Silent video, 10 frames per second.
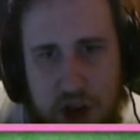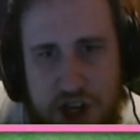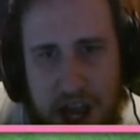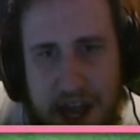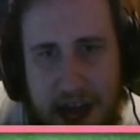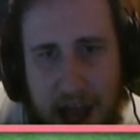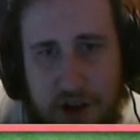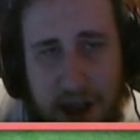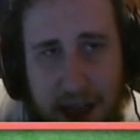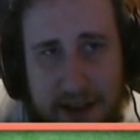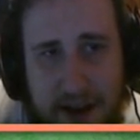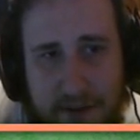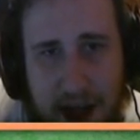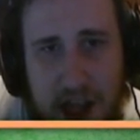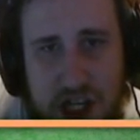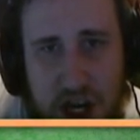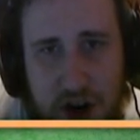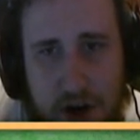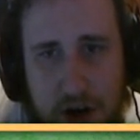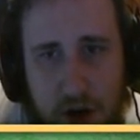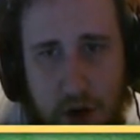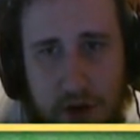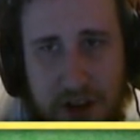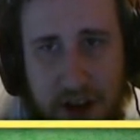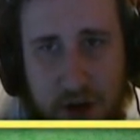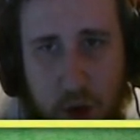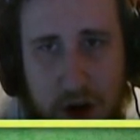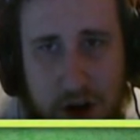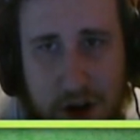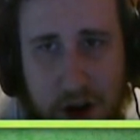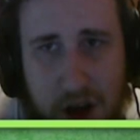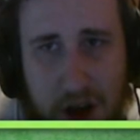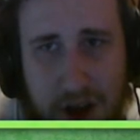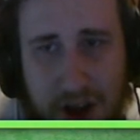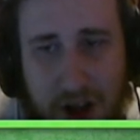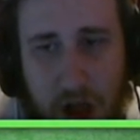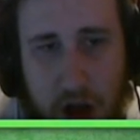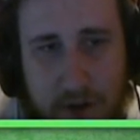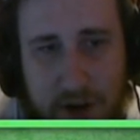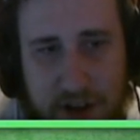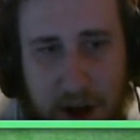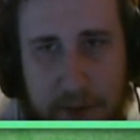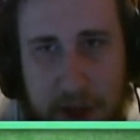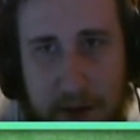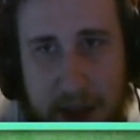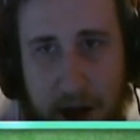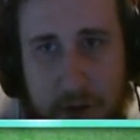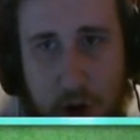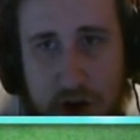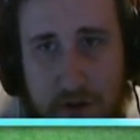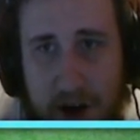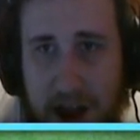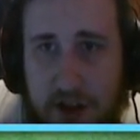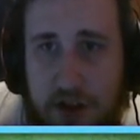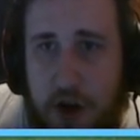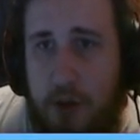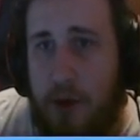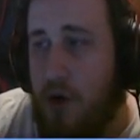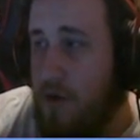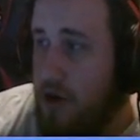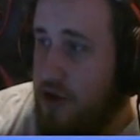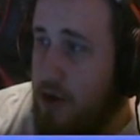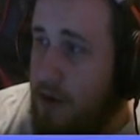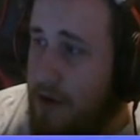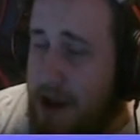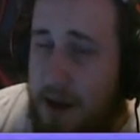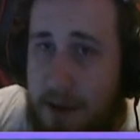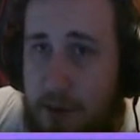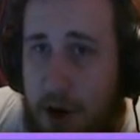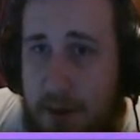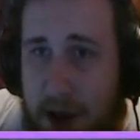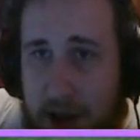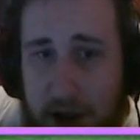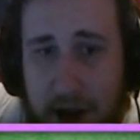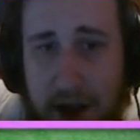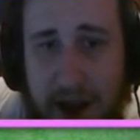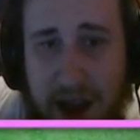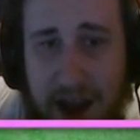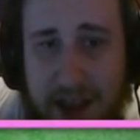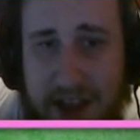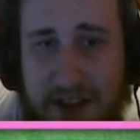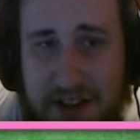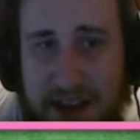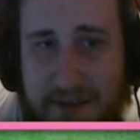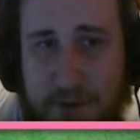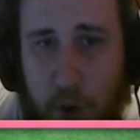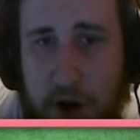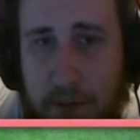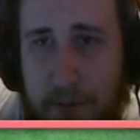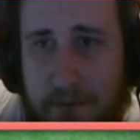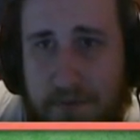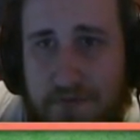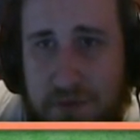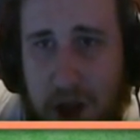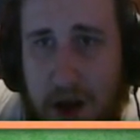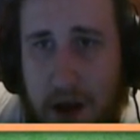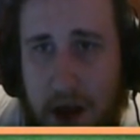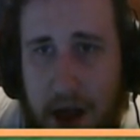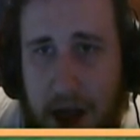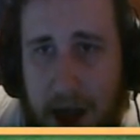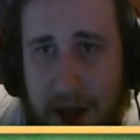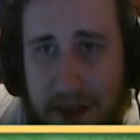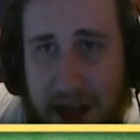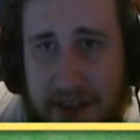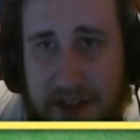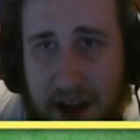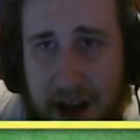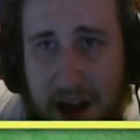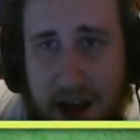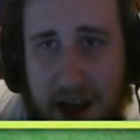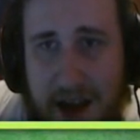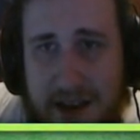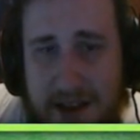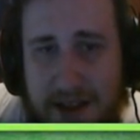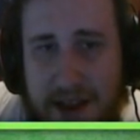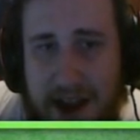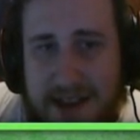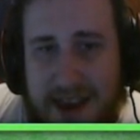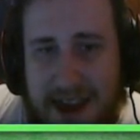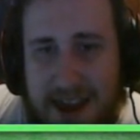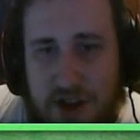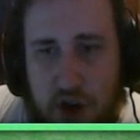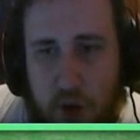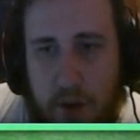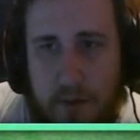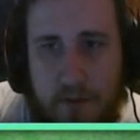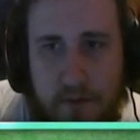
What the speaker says: Jake actually has the advantage here. Goes into the corner, looking for something. Now if Crusher finds 2 moves, there's 2 moves that can be really good. And that's d4. And that's knight to e2.